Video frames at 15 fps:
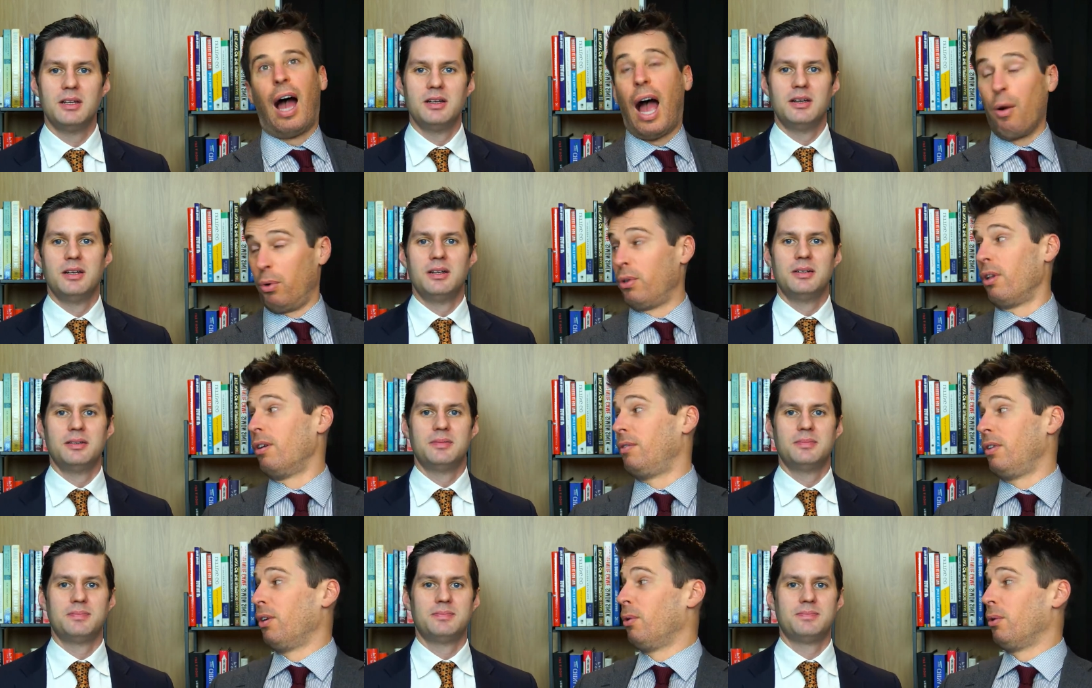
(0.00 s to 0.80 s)
Speaker 1: I would
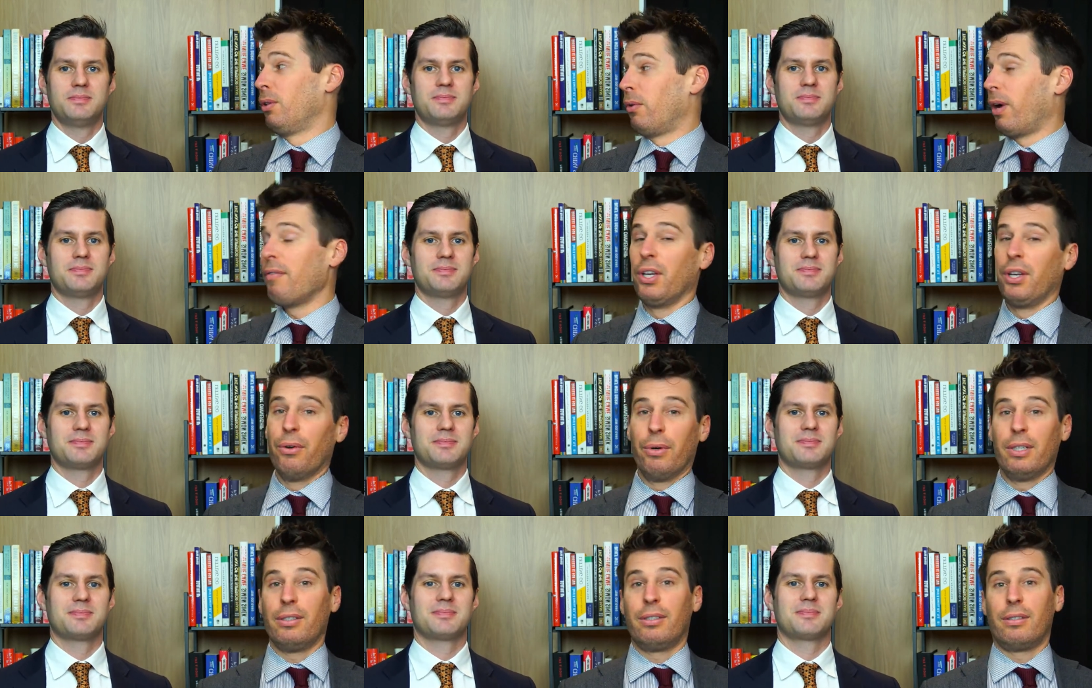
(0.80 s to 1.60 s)
love to know what the
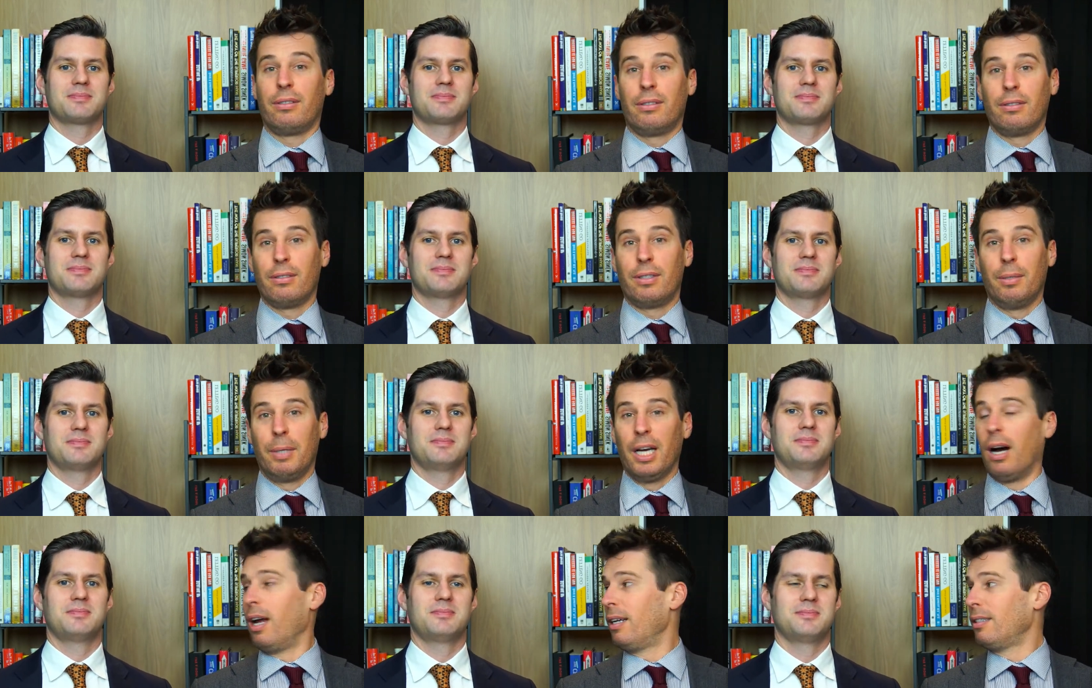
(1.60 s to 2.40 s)
revenue is. to
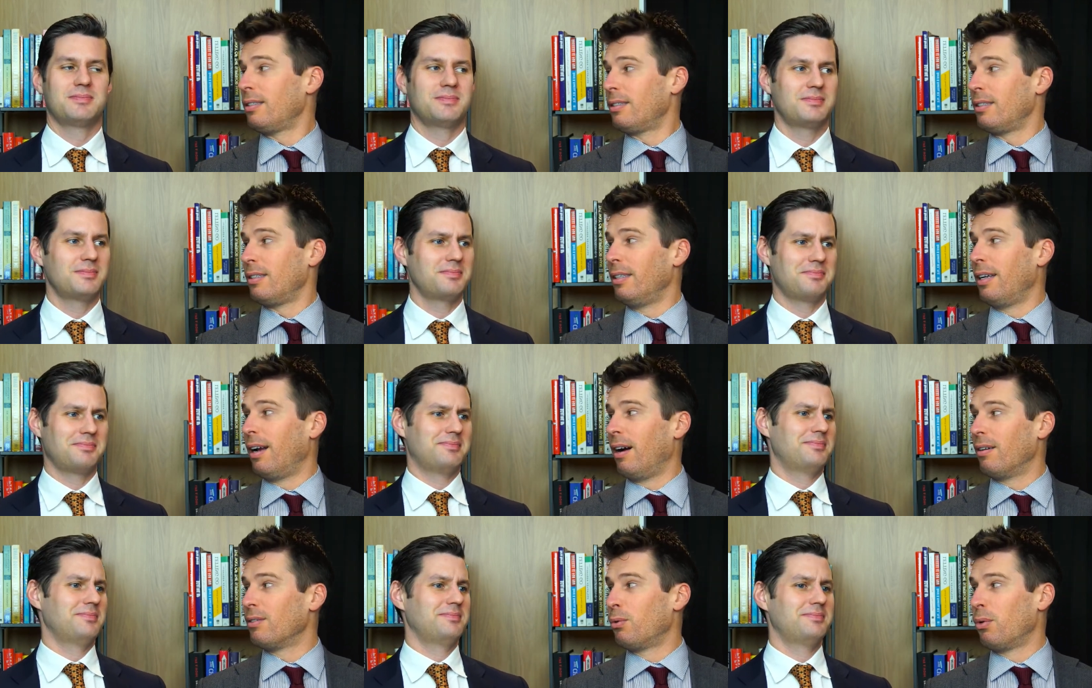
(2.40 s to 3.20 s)
be honest, you
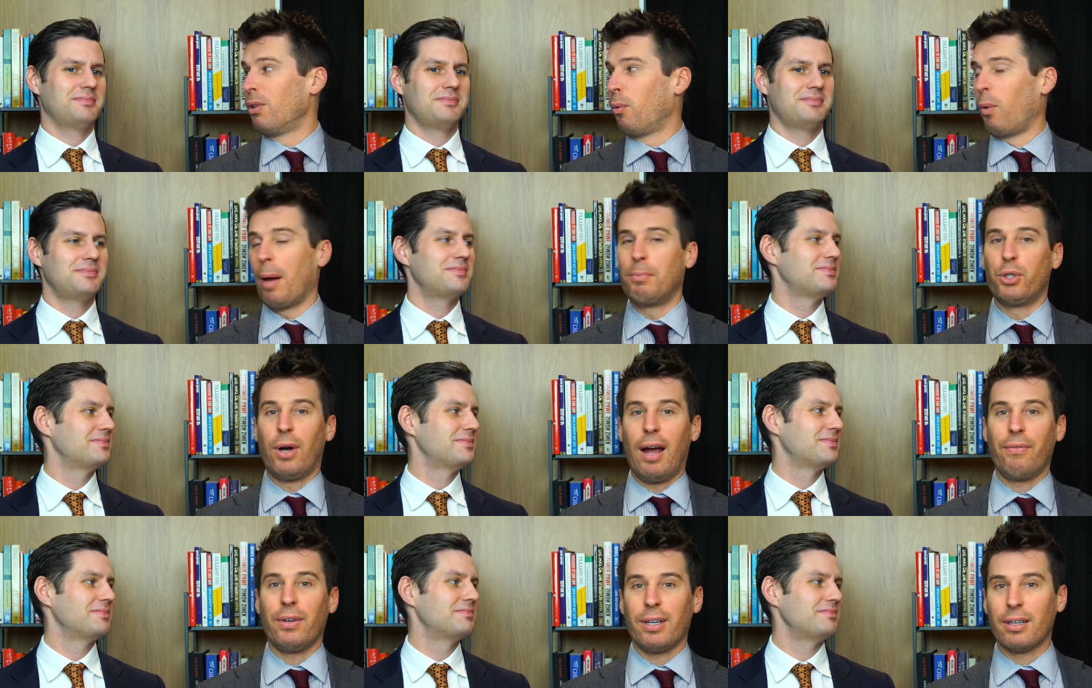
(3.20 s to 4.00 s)
know, or the web
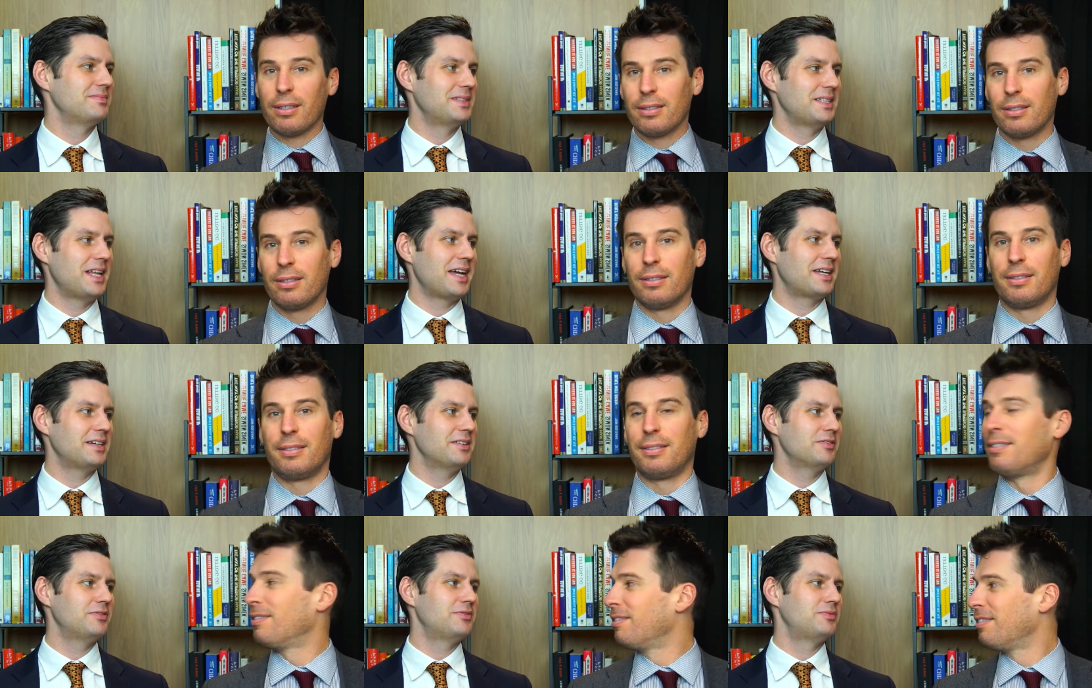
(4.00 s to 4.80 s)
traffic.
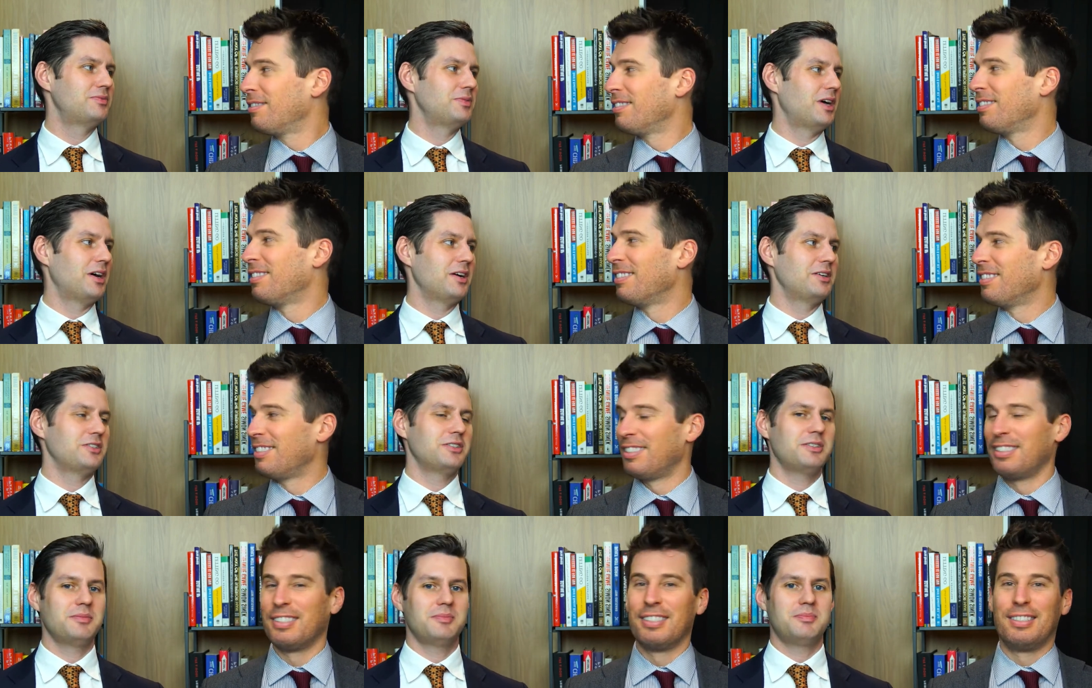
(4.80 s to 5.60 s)
Negative one
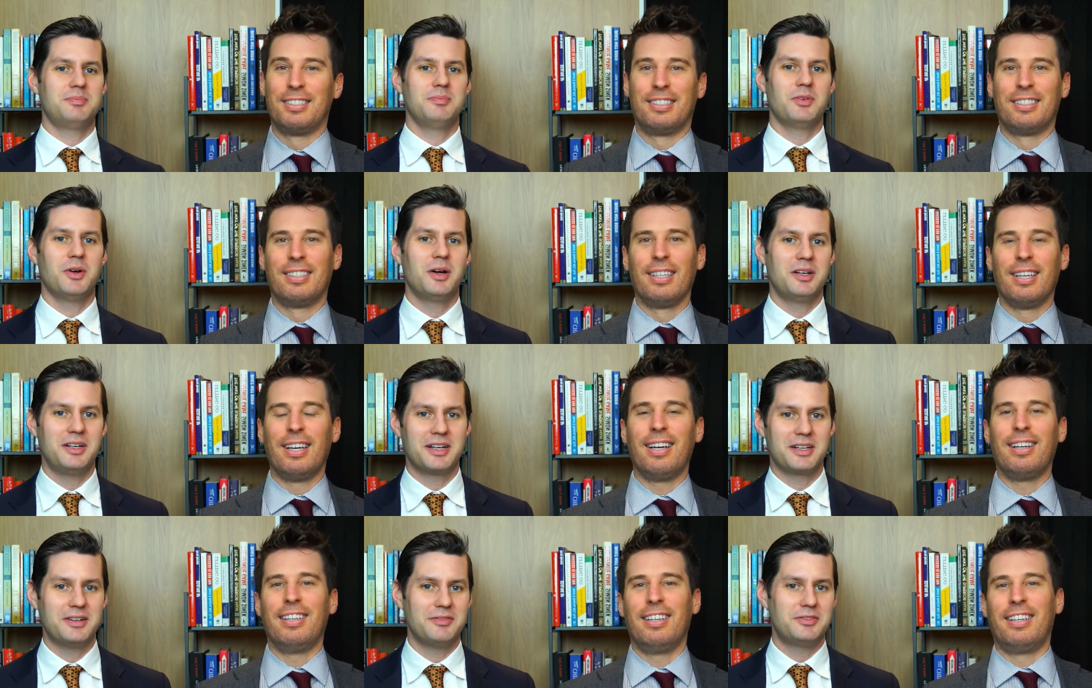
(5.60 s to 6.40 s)
hundred, well, uh,
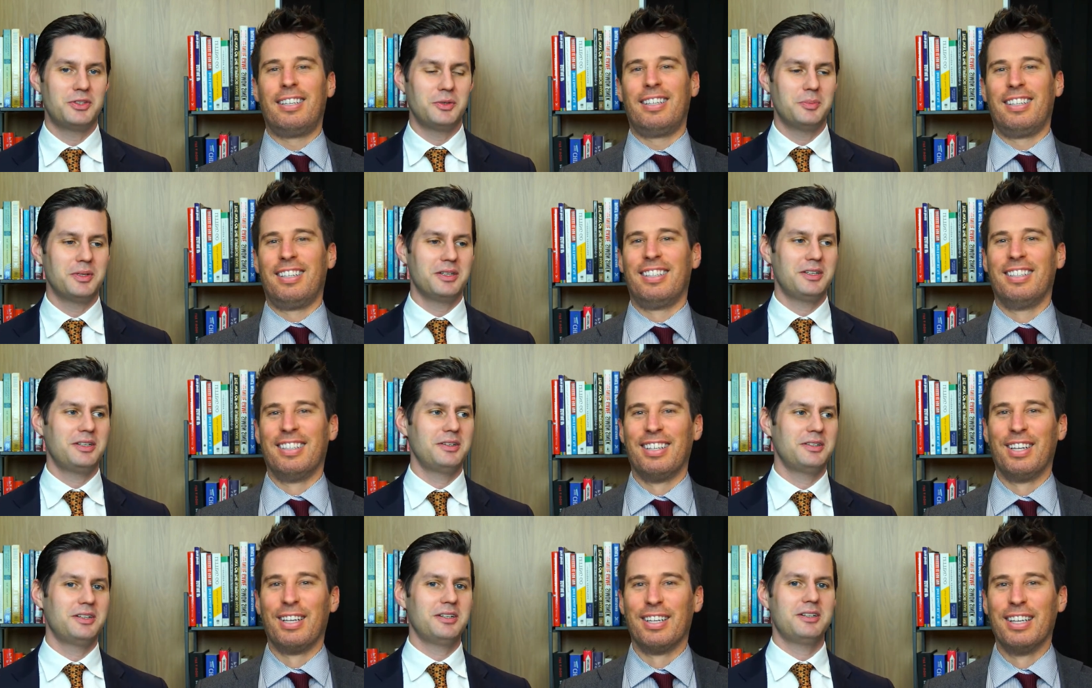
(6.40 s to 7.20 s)
negative two
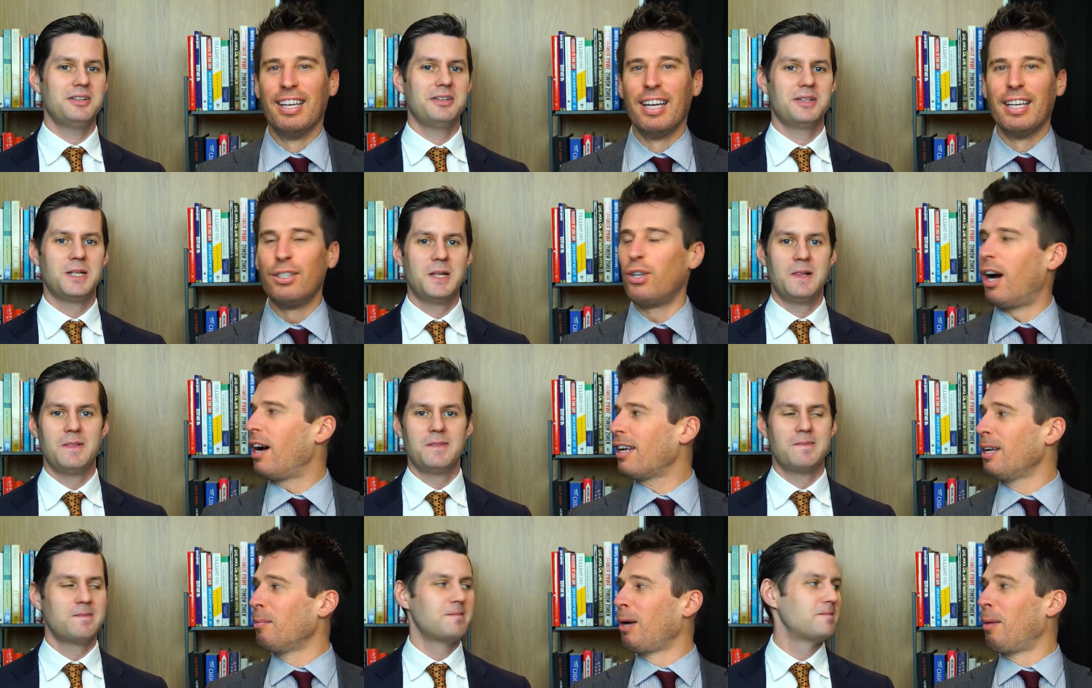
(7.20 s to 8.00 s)
million a year.
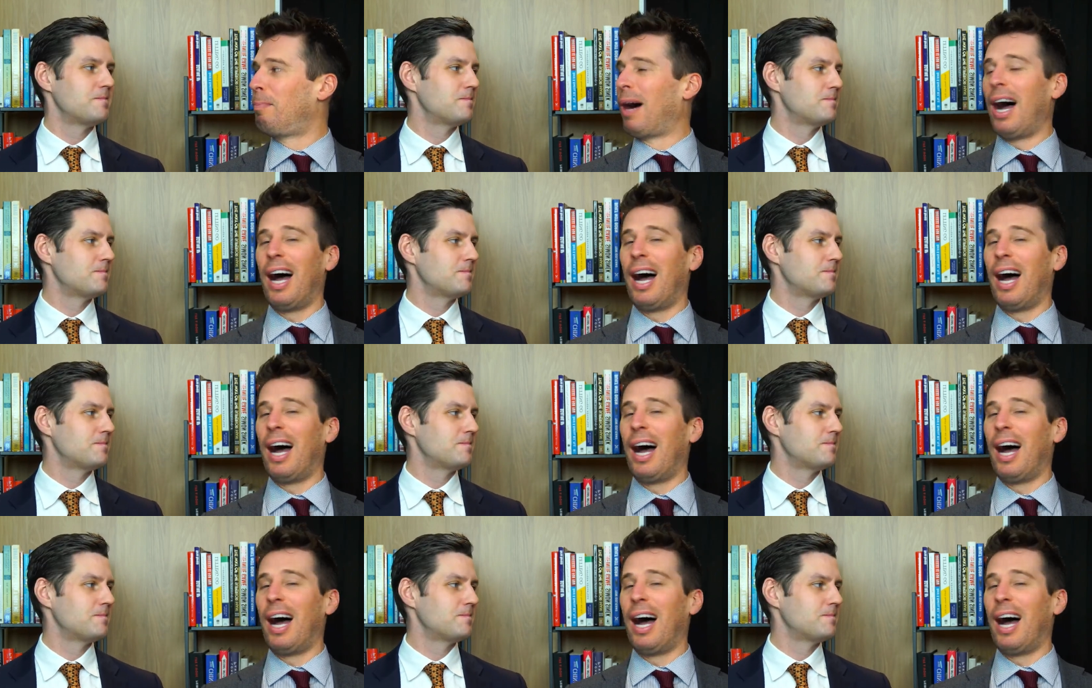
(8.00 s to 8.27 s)
Talking about